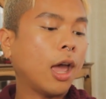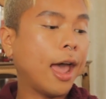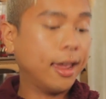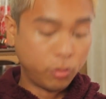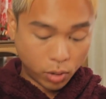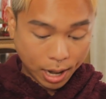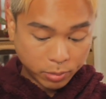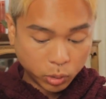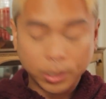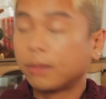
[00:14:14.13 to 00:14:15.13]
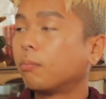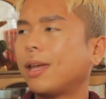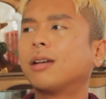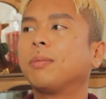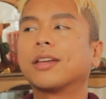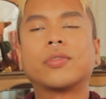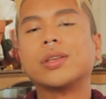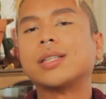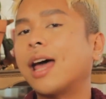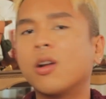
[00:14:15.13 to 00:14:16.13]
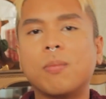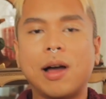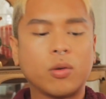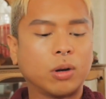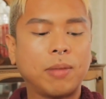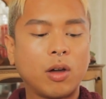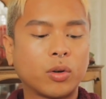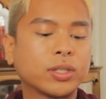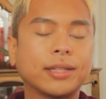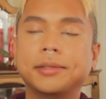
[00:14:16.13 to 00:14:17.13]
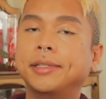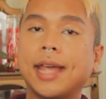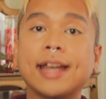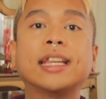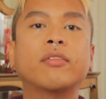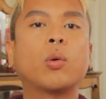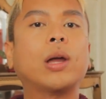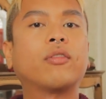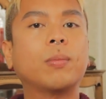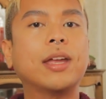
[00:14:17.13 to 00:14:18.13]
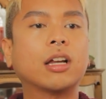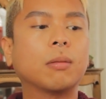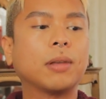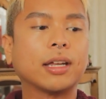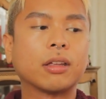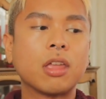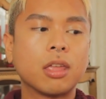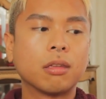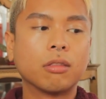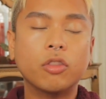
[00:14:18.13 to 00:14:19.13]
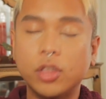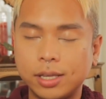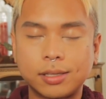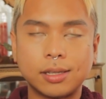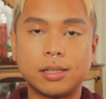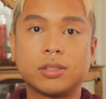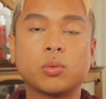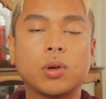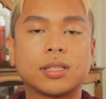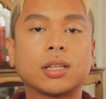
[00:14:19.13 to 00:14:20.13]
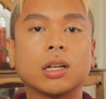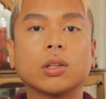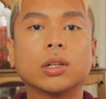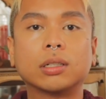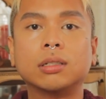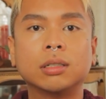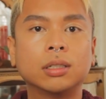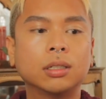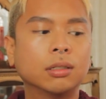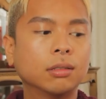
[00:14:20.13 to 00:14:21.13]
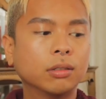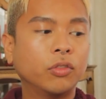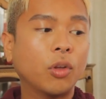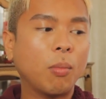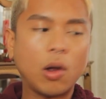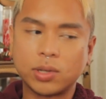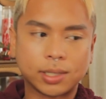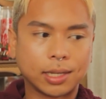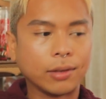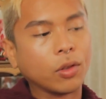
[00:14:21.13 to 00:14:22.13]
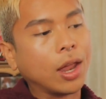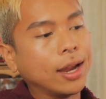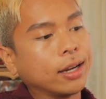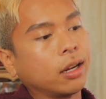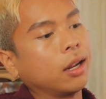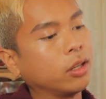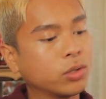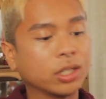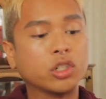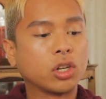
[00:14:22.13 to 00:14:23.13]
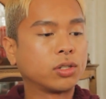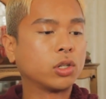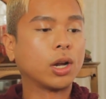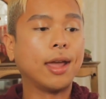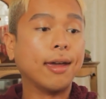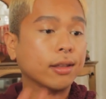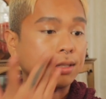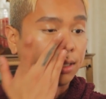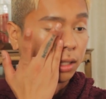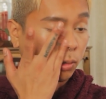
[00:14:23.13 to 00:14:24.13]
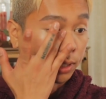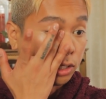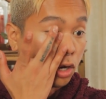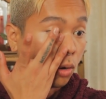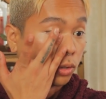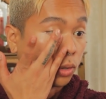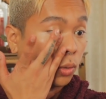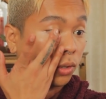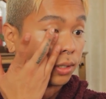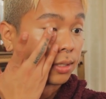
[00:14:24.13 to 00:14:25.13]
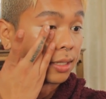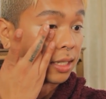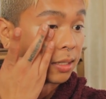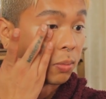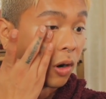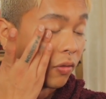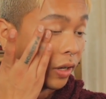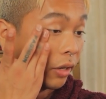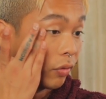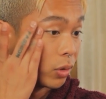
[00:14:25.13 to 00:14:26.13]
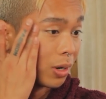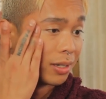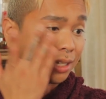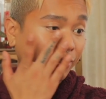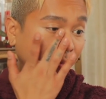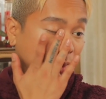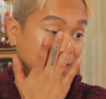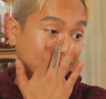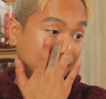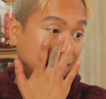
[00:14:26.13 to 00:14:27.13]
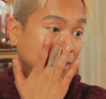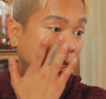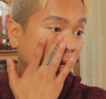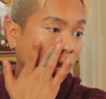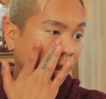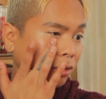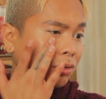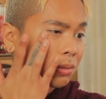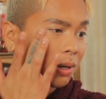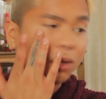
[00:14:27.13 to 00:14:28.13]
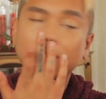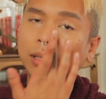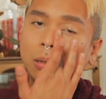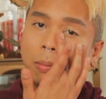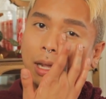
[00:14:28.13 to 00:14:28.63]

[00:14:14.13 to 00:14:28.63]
And when I'm doing makeup like this, I don't powder. Powder is a dead giveaway for makeup. Like, this is what's gonna look the most skin-like using just your hands, literally no tools. This is perfect if you're trying to save money and you just wanna look a little